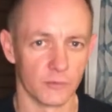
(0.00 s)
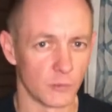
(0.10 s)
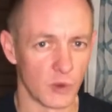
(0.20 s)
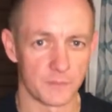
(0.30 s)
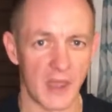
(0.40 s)

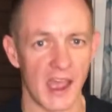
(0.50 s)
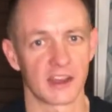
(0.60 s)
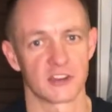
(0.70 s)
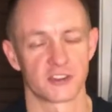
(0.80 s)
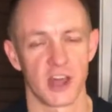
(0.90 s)
went
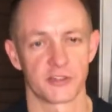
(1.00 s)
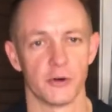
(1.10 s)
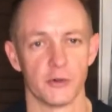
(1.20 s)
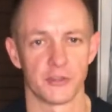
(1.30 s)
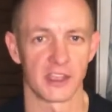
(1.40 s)
back, I shot the
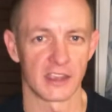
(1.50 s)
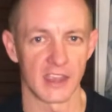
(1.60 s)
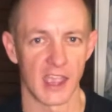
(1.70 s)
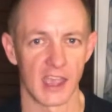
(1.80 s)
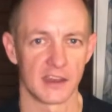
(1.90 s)
whole thing
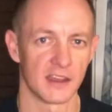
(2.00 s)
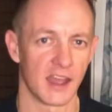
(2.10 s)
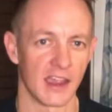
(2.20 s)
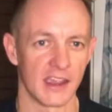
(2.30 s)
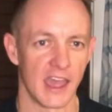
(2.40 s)
again,
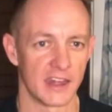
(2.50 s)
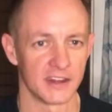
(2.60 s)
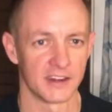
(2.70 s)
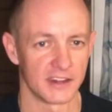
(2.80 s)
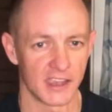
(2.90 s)
I
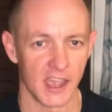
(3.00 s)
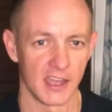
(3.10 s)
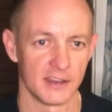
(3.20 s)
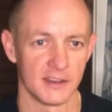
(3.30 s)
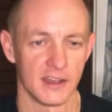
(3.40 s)
edited it
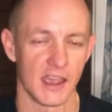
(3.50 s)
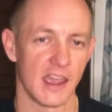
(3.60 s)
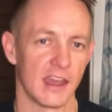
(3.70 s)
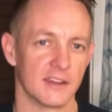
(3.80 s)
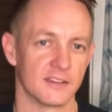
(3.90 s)
again,
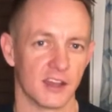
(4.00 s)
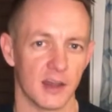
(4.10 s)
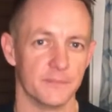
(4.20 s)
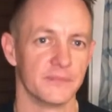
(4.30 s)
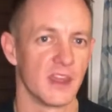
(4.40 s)
and
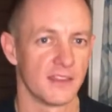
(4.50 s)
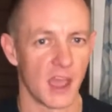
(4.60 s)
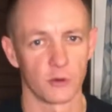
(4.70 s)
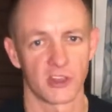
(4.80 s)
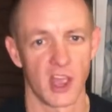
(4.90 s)

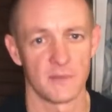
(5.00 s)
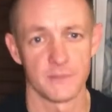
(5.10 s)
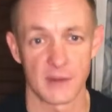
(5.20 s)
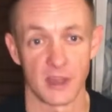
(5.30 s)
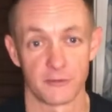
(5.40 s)
that was how I
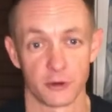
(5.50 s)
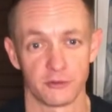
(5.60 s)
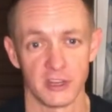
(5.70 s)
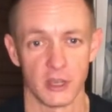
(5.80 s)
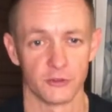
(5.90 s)
made my
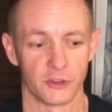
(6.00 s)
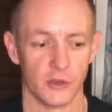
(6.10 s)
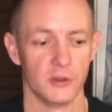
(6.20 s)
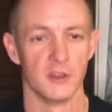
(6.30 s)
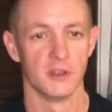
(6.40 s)
first video.
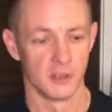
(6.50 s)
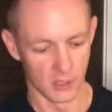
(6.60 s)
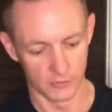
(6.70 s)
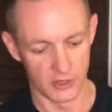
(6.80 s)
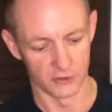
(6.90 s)
So,
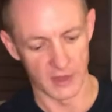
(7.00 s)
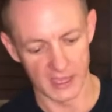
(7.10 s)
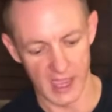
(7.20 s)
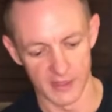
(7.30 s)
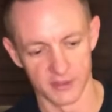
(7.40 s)
oh, here's my
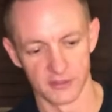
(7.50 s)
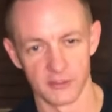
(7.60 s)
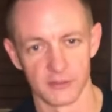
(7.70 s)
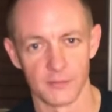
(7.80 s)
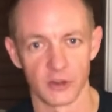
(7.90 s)
cat. This
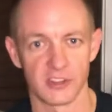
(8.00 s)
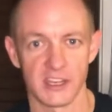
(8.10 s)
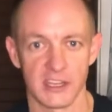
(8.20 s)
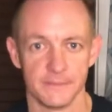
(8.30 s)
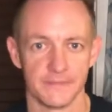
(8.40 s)
is
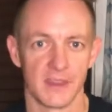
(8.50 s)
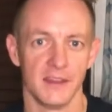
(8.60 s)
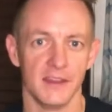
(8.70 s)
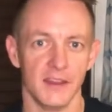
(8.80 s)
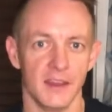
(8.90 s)
Martini.
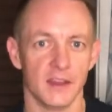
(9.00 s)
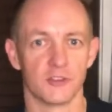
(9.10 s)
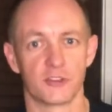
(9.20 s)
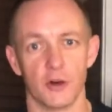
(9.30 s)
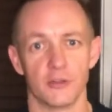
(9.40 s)

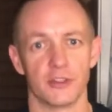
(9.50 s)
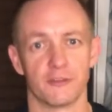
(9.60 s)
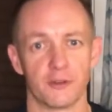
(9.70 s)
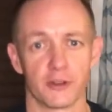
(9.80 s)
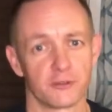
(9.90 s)
So
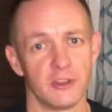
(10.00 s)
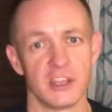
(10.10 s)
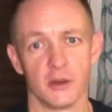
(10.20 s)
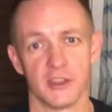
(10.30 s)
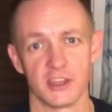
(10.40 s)
the first
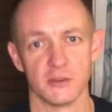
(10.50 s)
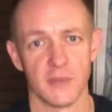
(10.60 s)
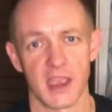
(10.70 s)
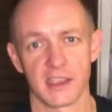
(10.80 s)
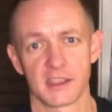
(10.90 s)
video that you
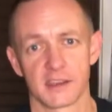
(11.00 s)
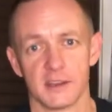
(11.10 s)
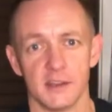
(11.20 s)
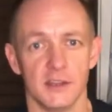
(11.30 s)
make